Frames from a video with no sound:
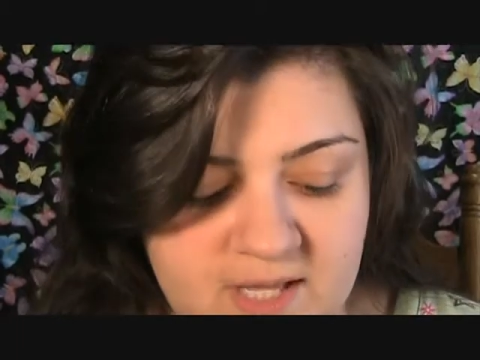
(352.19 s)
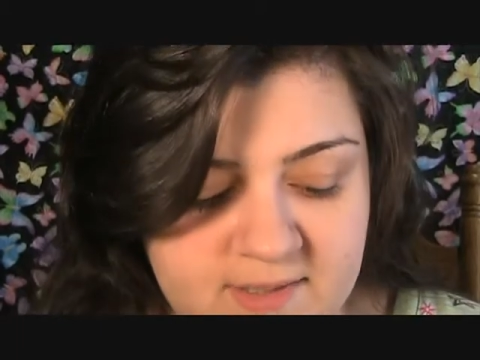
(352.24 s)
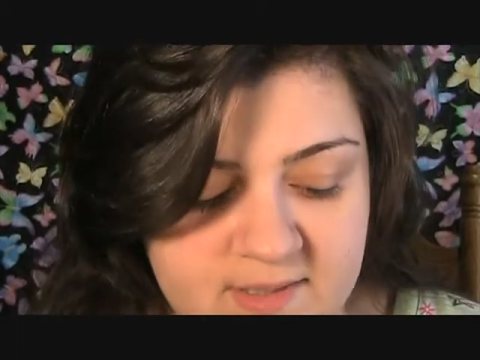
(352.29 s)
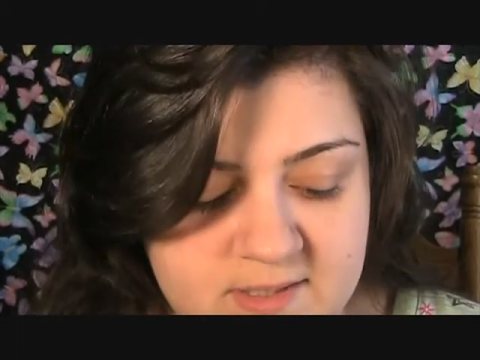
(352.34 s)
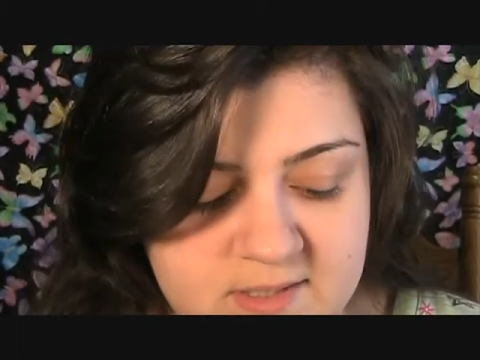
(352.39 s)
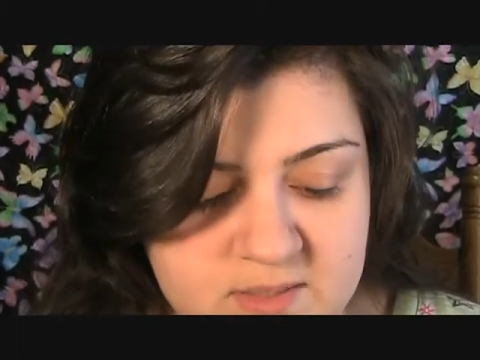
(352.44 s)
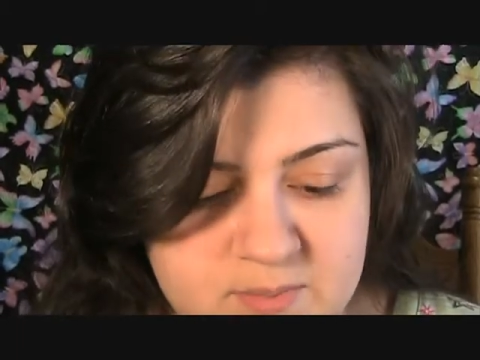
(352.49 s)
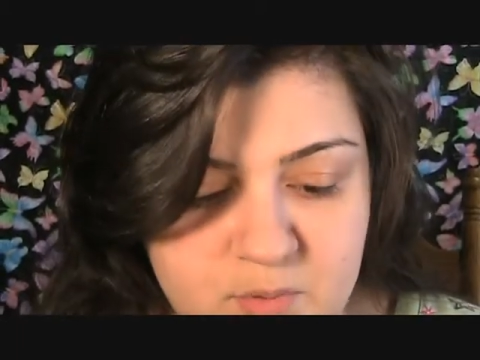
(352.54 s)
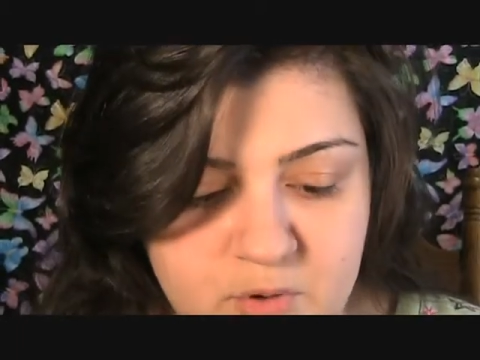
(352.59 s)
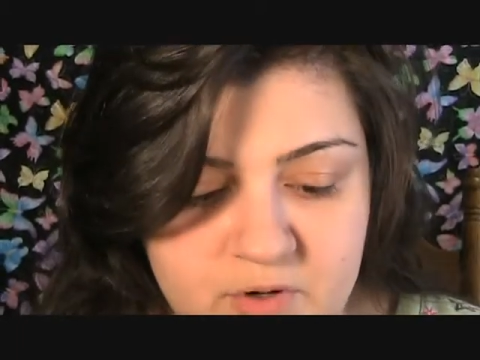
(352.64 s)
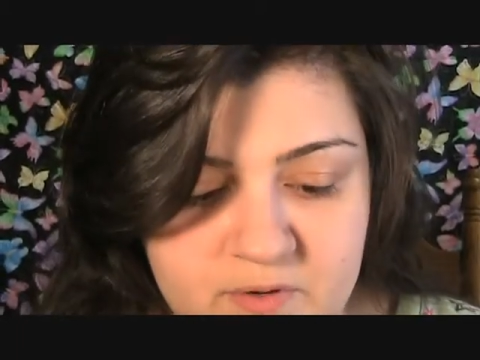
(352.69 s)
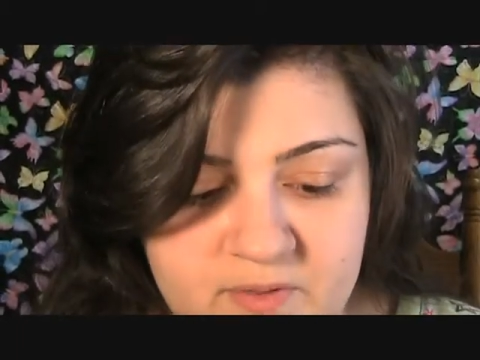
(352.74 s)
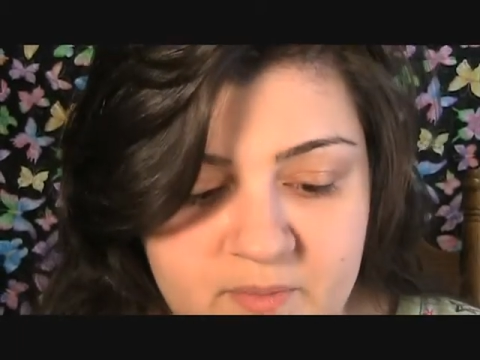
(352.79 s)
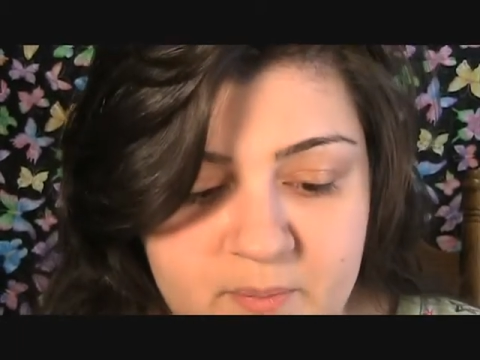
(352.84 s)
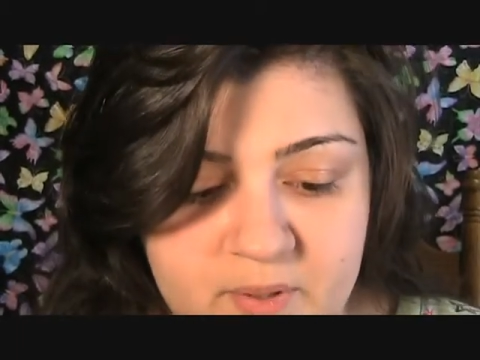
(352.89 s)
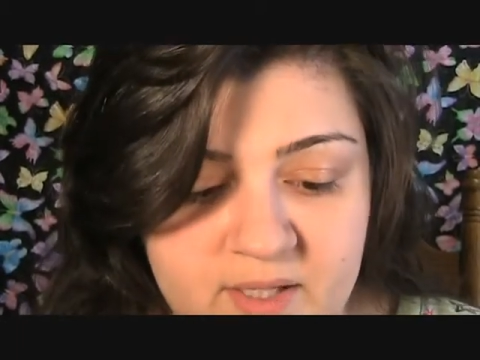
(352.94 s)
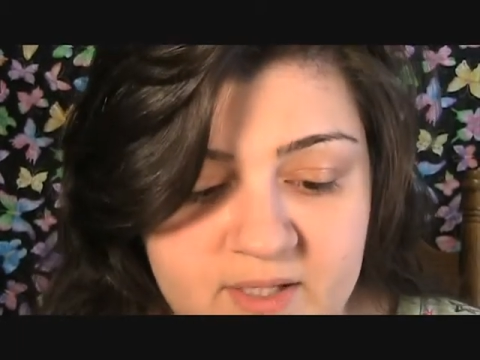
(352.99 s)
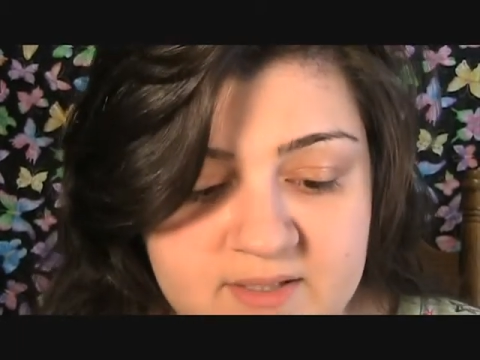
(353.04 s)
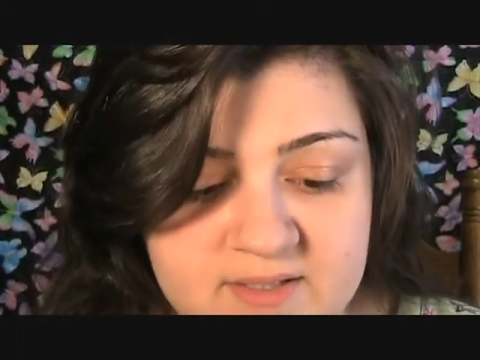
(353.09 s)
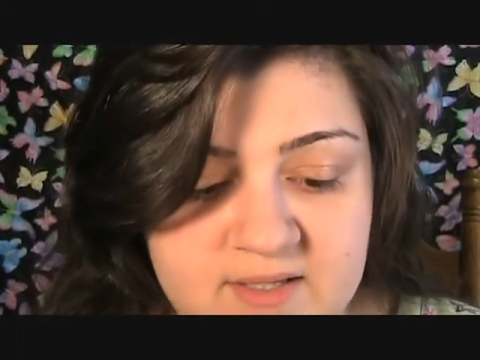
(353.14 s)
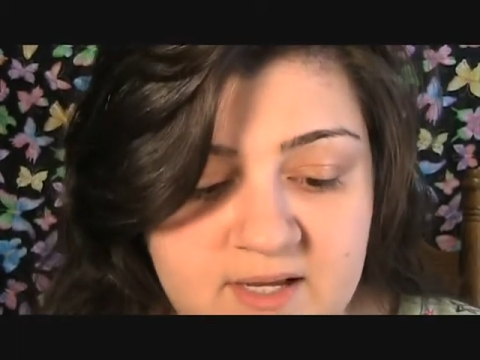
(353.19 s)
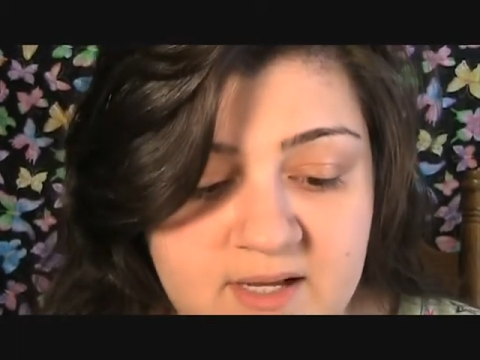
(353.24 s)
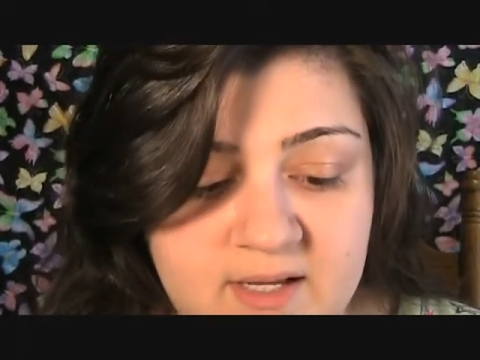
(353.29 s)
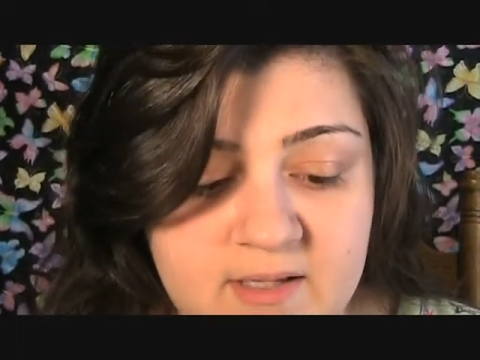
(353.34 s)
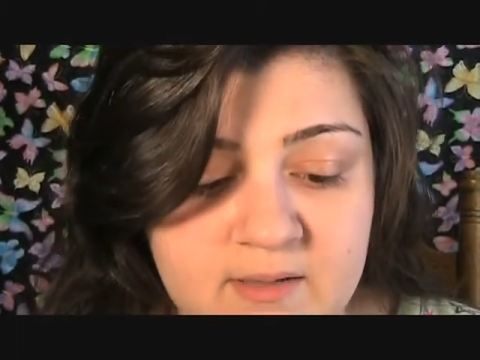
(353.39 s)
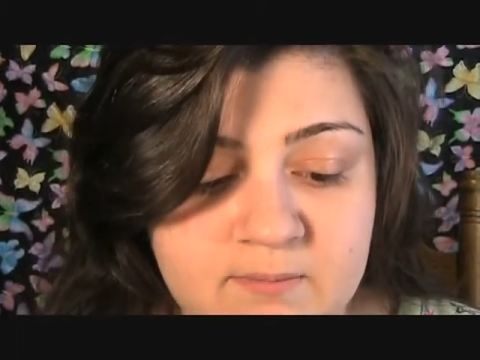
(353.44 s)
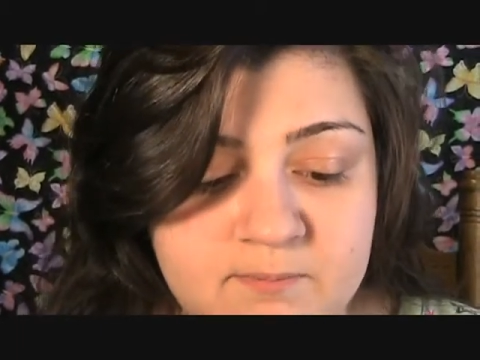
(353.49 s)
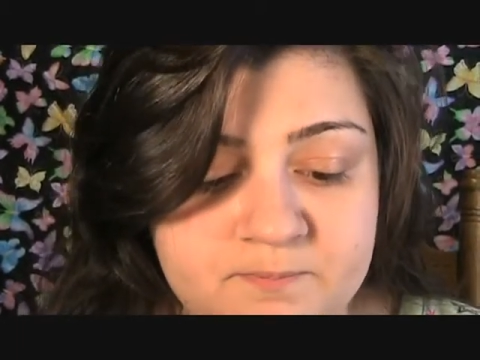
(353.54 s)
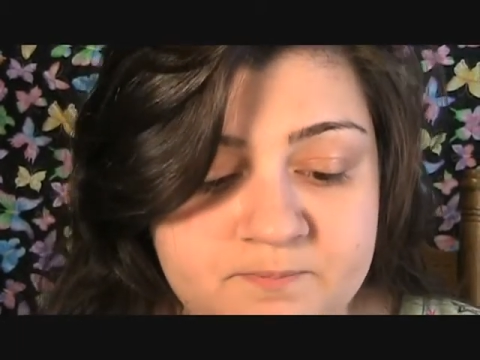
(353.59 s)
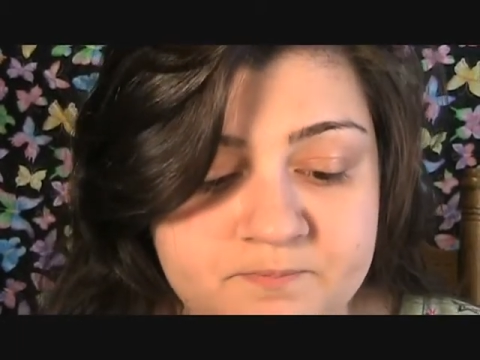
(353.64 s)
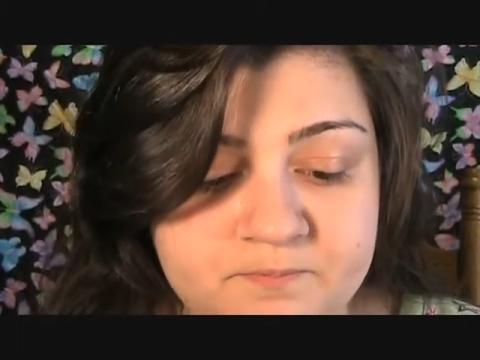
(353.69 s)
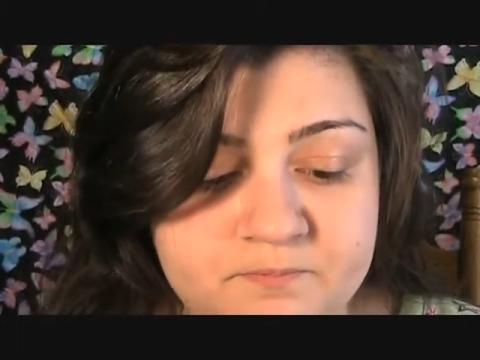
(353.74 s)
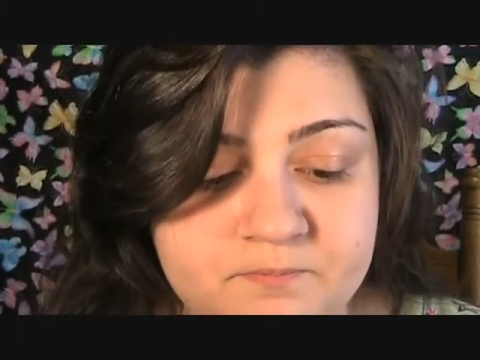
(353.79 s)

This is more on the pink side.